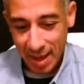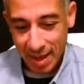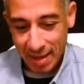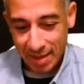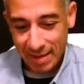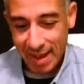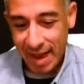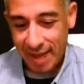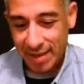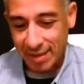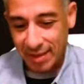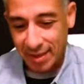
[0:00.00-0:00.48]

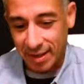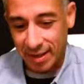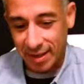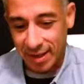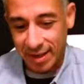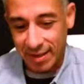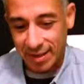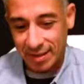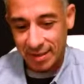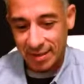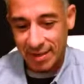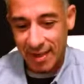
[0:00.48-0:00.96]
Next on the
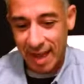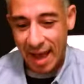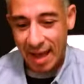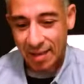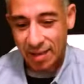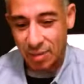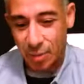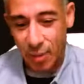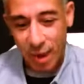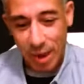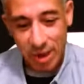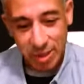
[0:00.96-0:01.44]
list is
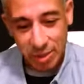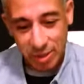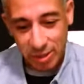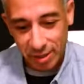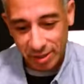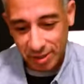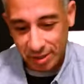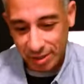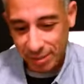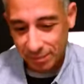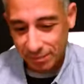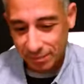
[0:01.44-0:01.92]
ask
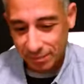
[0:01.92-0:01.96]
questions.